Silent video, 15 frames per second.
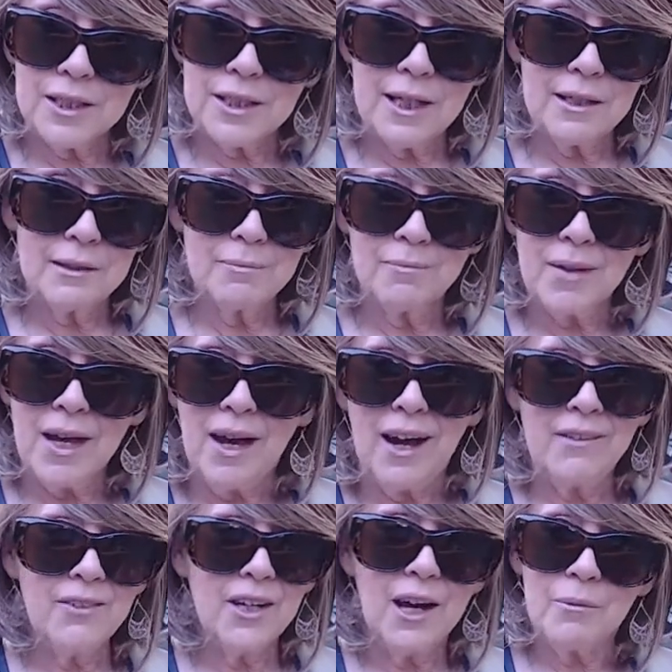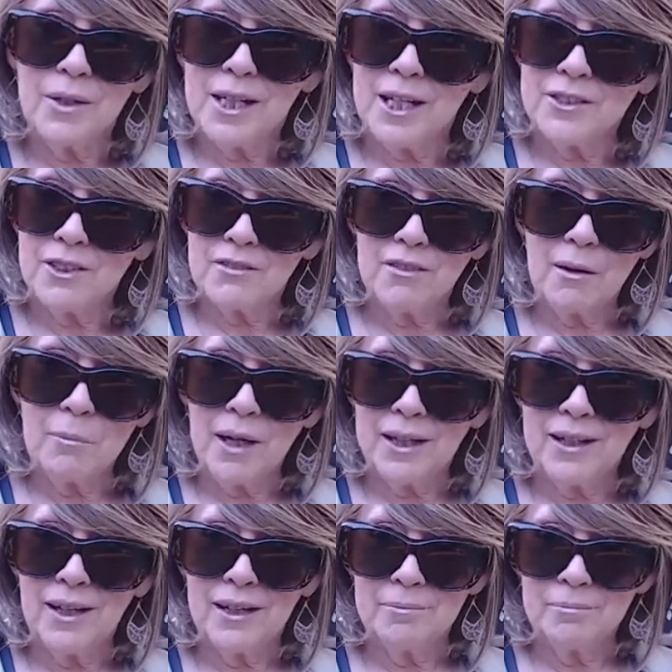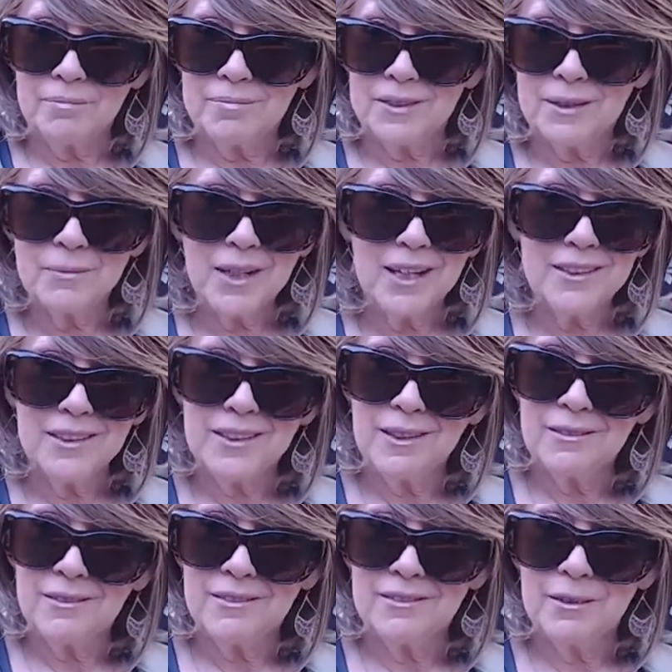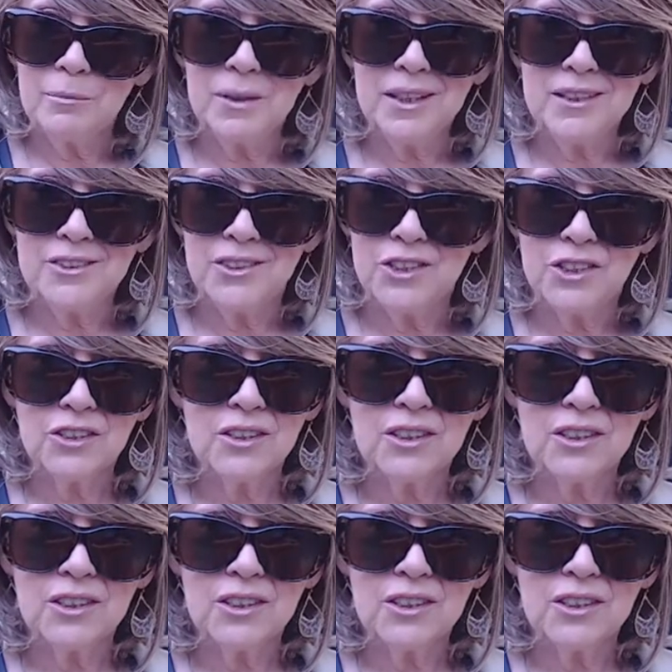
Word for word: uh, I forgot what kind of rub I got, some kind of Caribbean jerk,